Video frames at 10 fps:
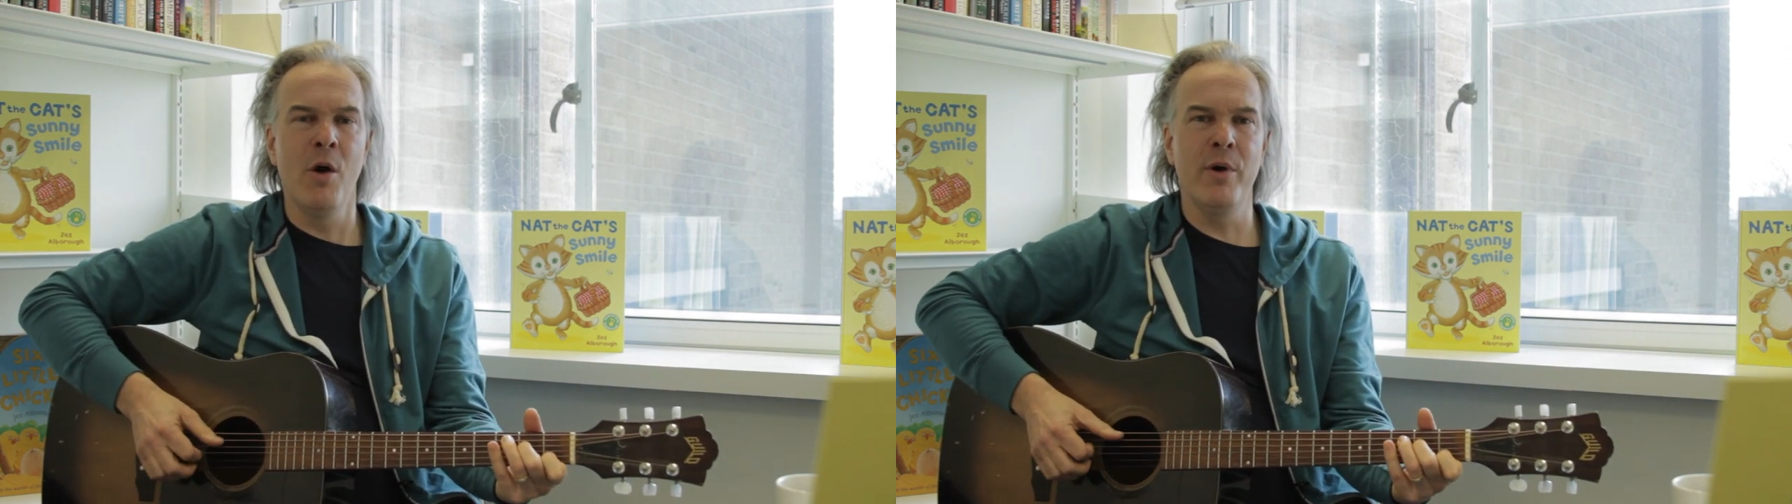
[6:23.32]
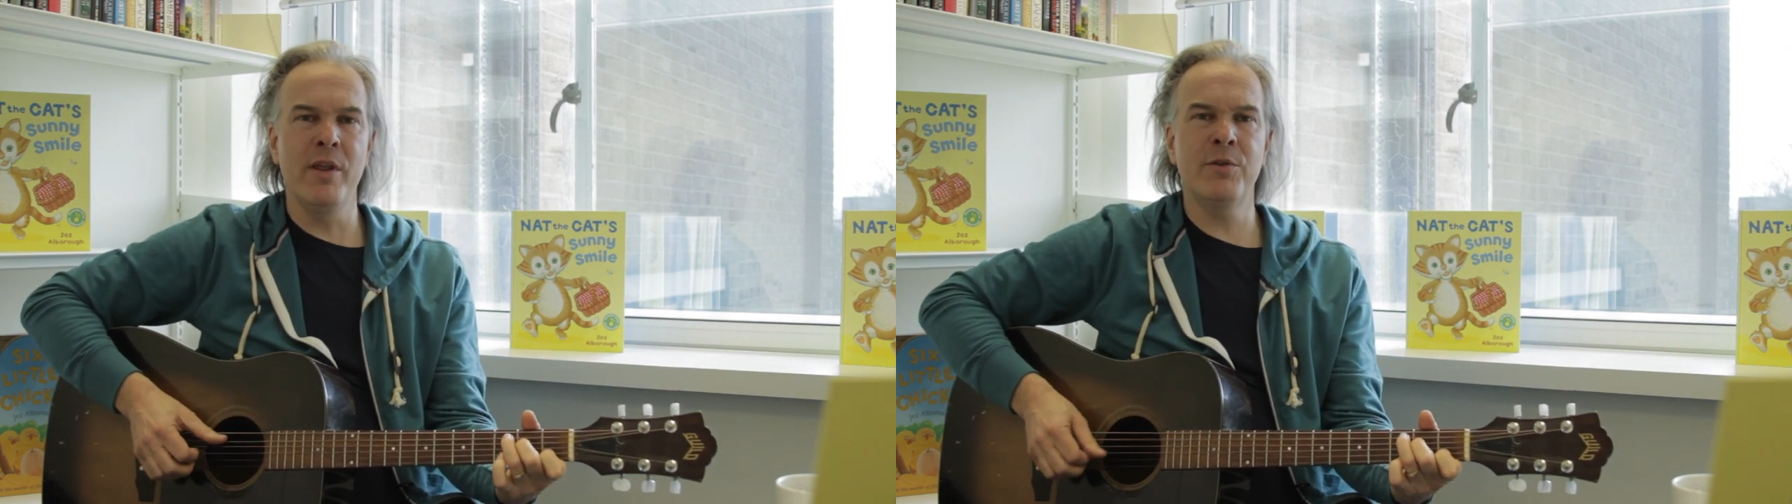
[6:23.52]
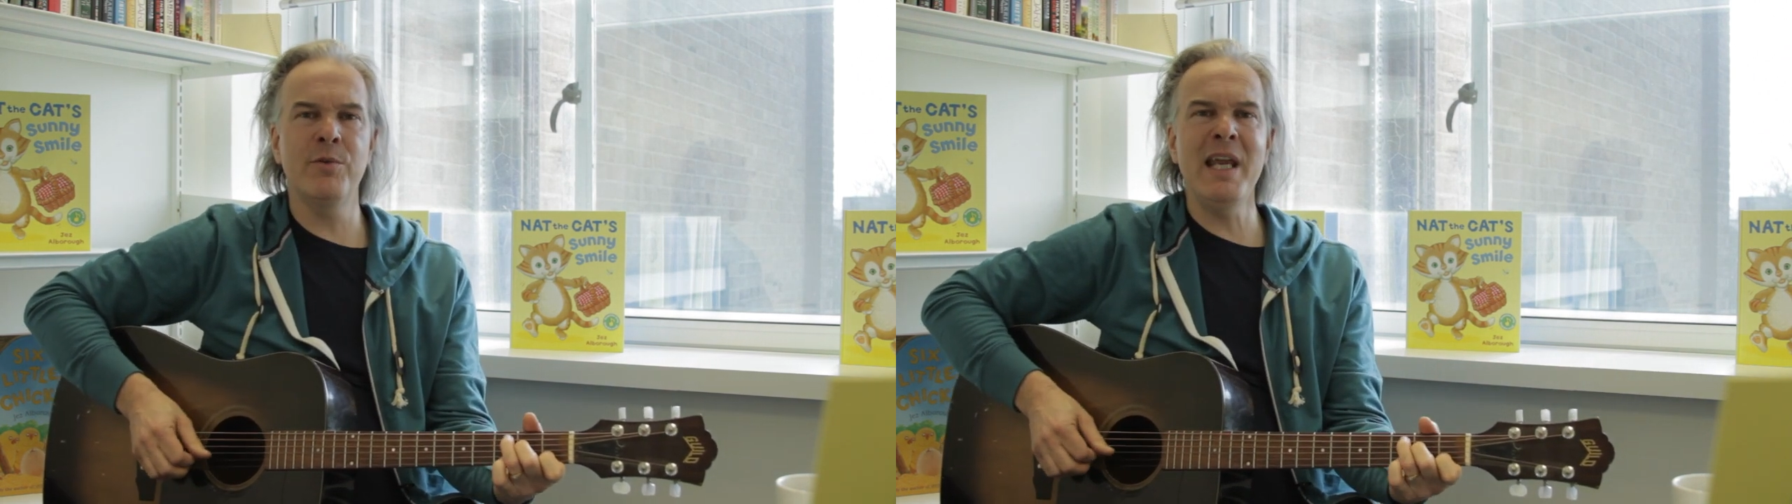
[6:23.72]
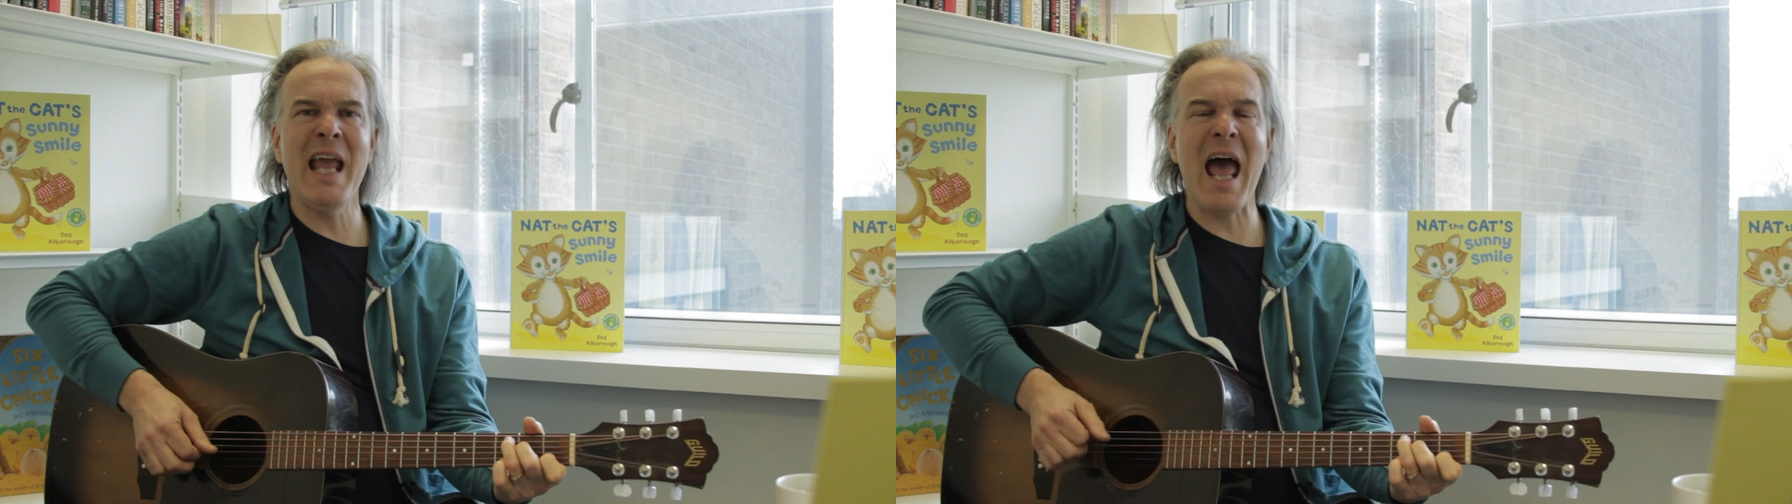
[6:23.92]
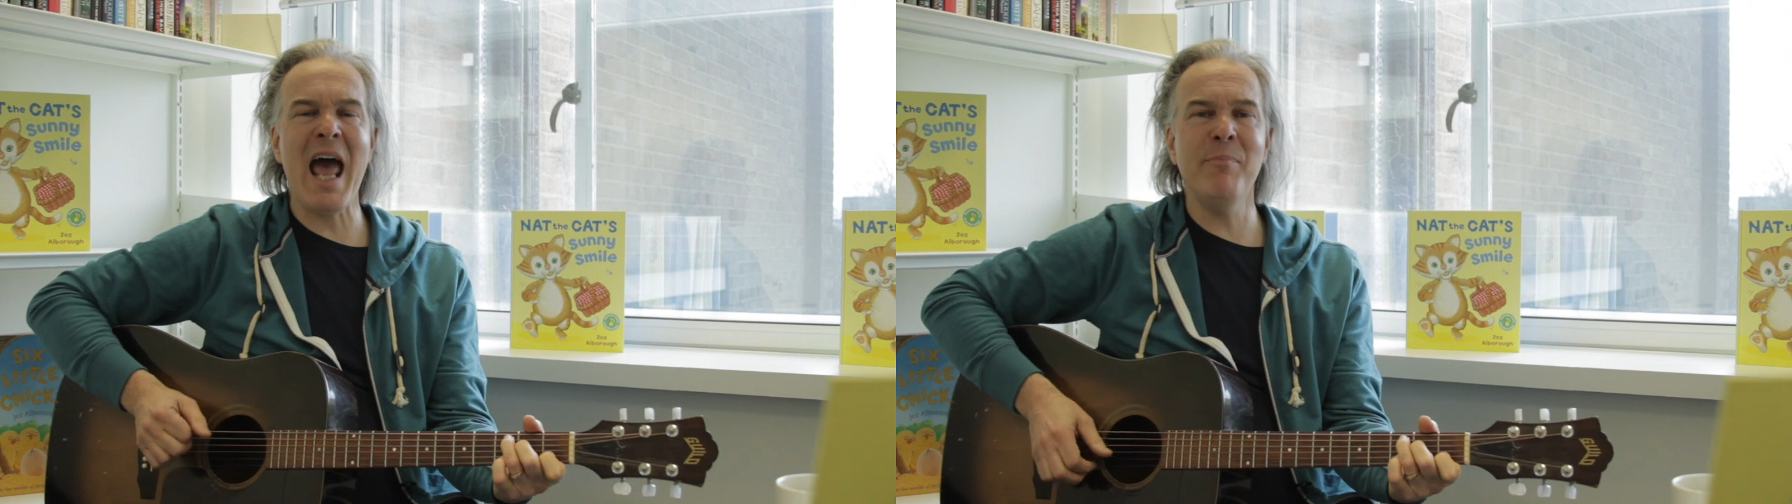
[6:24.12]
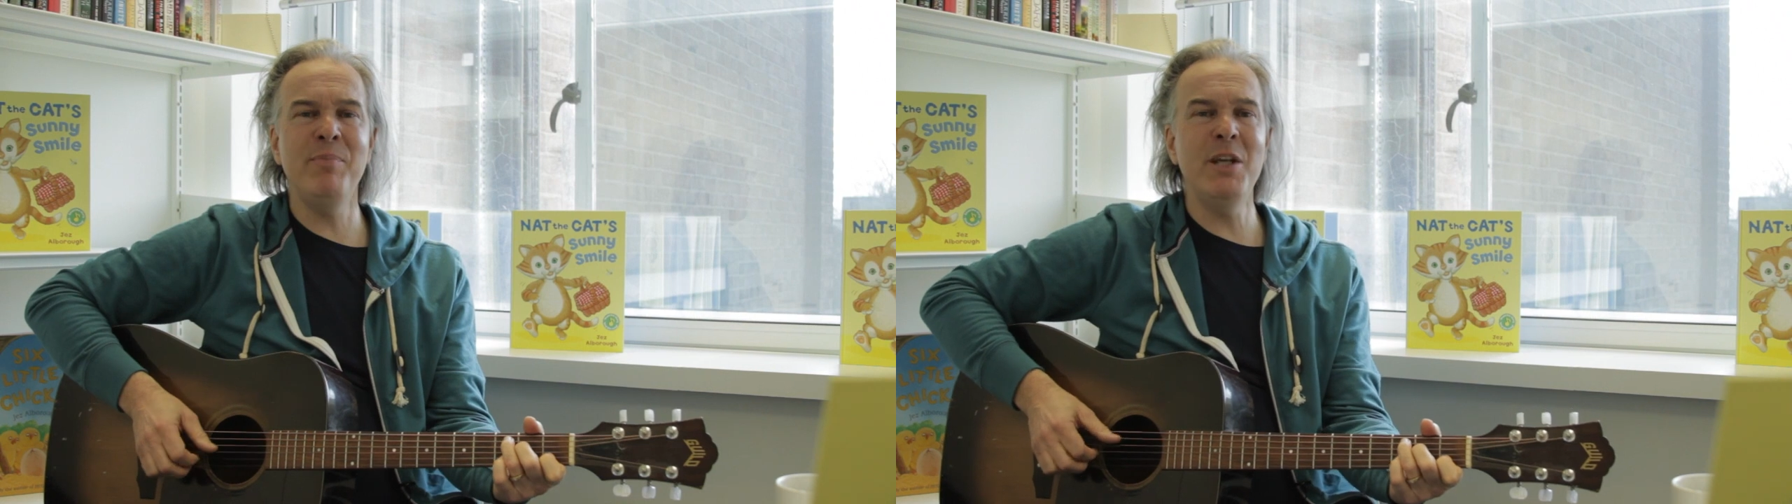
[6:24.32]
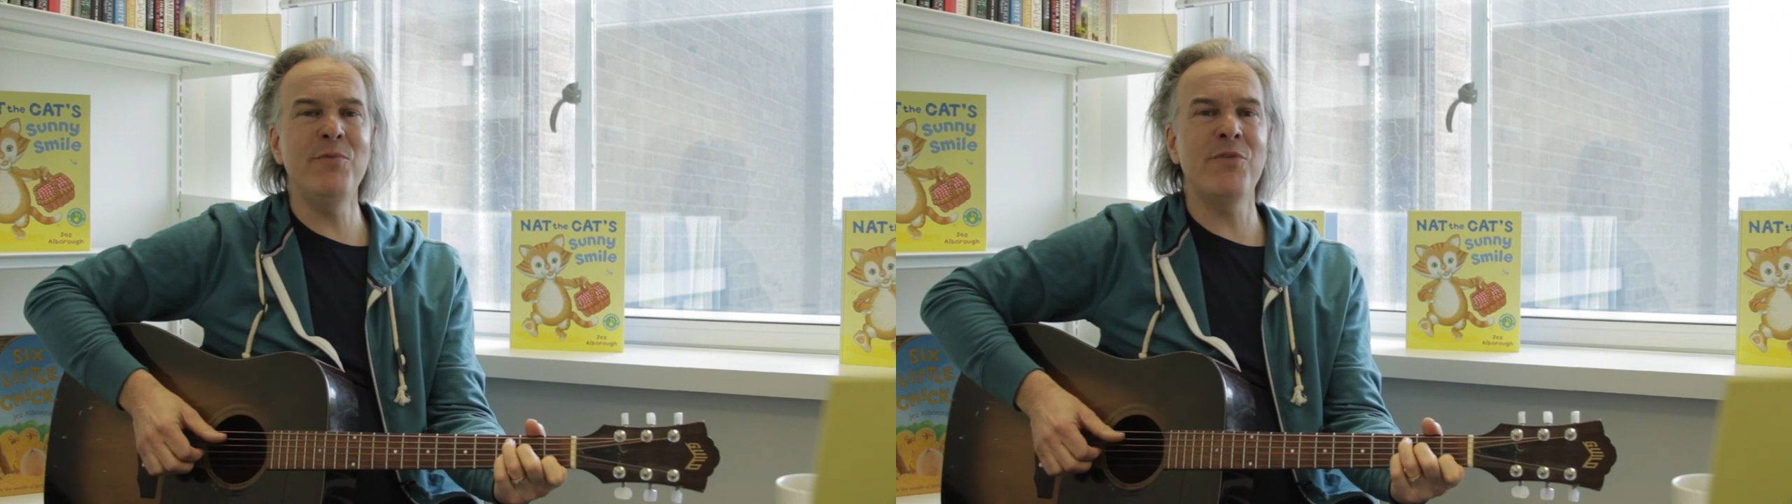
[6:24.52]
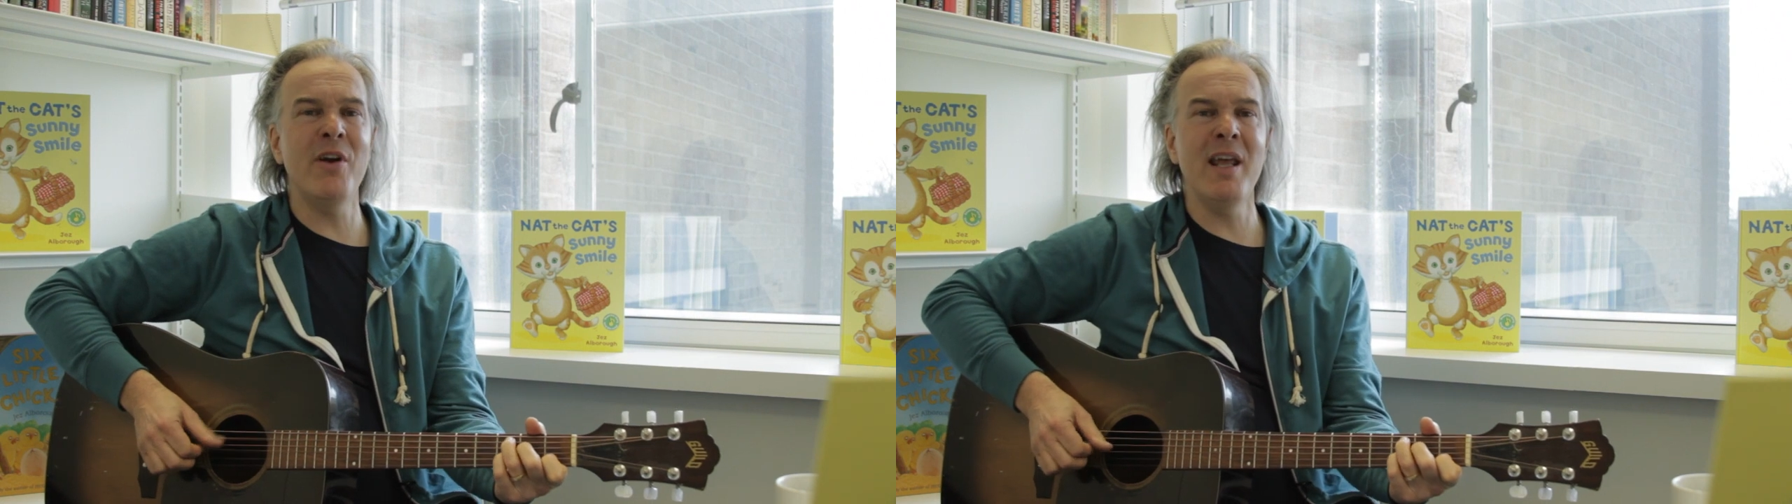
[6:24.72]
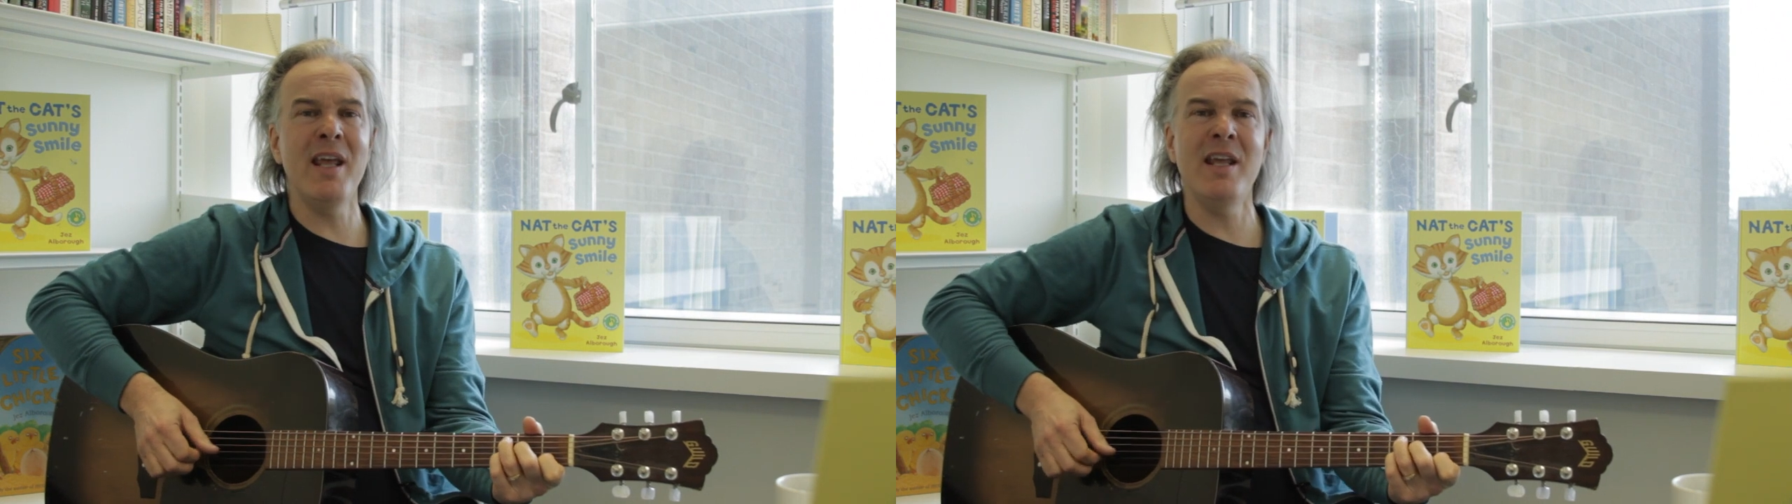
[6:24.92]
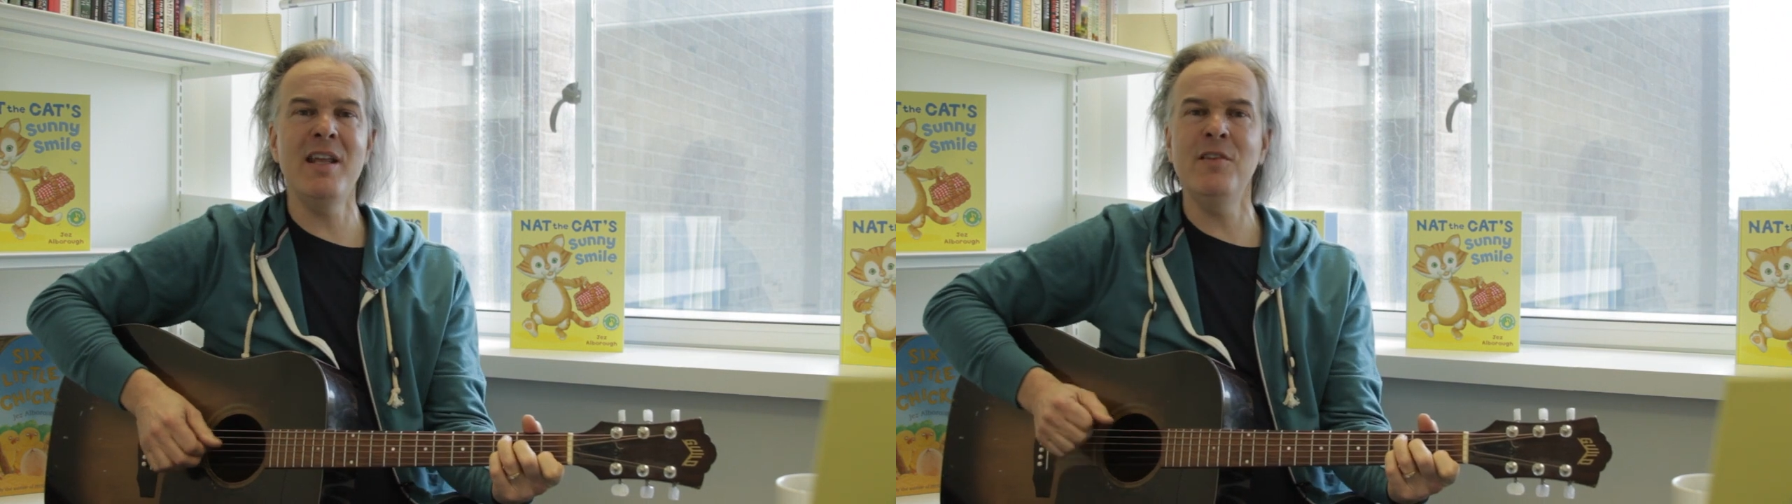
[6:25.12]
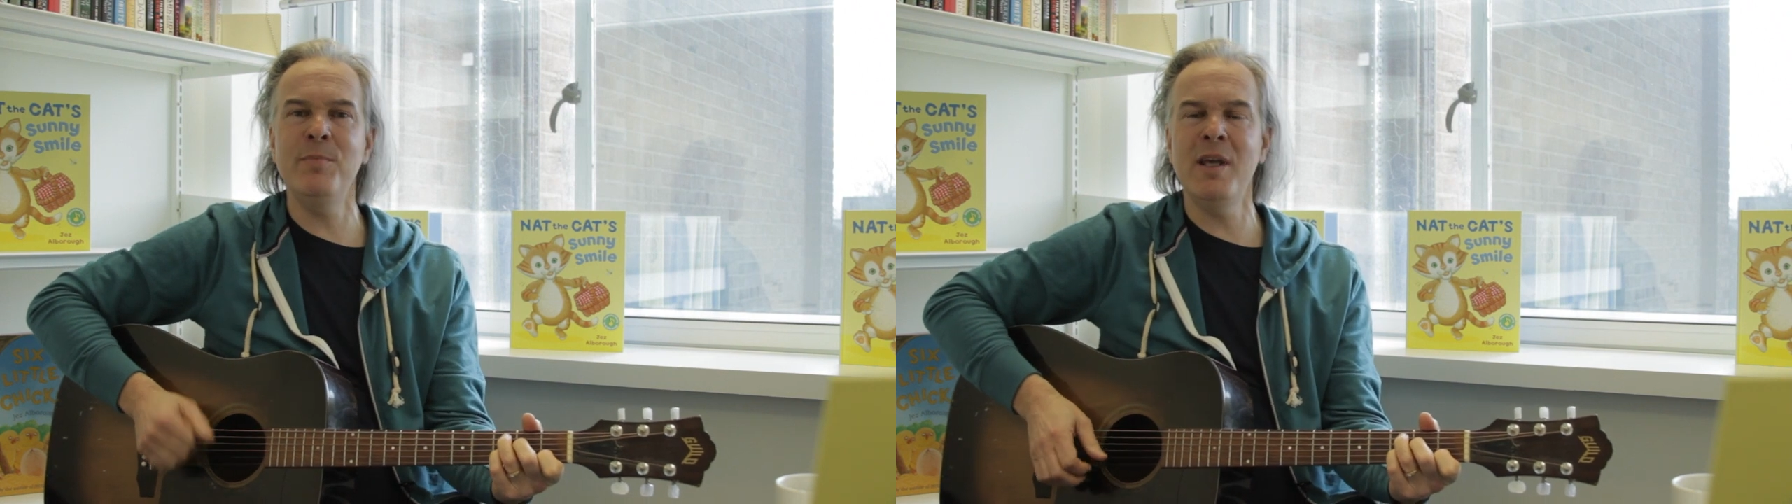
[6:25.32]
With three happy friends,